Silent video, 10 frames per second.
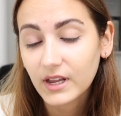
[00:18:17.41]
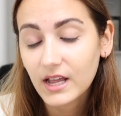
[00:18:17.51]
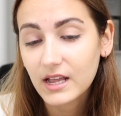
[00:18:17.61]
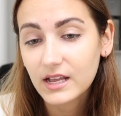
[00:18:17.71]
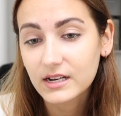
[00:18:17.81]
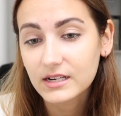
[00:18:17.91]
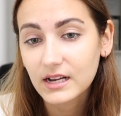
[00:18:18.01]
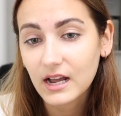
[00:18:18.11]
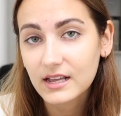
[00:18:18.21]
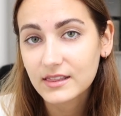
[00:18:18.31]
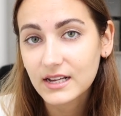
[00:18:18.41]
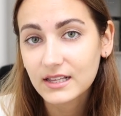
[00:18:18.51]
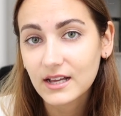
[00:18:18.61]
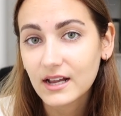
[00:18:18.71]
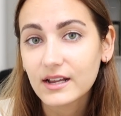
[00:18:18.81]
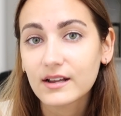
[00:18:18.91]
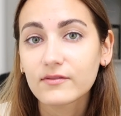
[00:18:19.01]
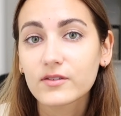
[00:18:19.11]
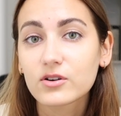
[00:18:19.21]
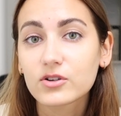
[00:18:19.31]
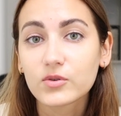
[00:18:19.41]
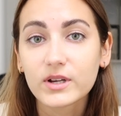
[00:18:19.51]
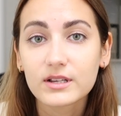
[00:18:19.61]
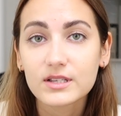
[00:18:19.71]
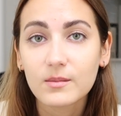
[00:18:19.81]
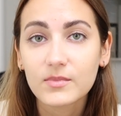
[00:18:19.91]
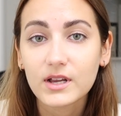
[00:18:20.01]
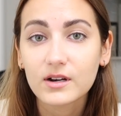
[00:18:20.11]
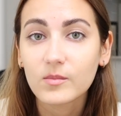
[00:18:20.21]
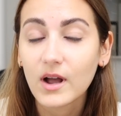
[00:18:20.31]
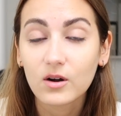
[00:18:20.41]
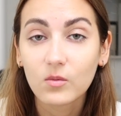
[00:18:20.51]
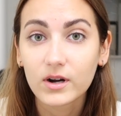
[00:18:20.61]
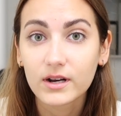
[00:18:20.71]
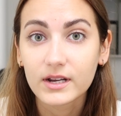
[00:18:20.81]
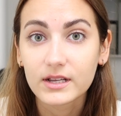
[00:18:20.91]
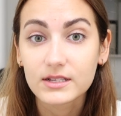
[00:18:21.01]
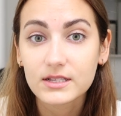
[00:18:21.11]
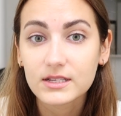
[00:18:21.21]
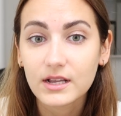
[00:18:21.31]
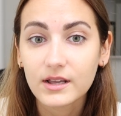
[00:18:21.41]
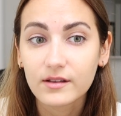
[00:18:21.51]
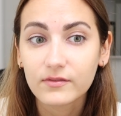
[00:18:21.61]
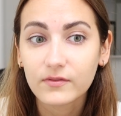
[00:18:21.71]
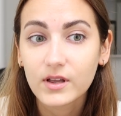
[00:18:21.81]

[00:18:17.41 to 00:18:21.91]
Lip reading: And I think that if you're doing something, no matter what it is, if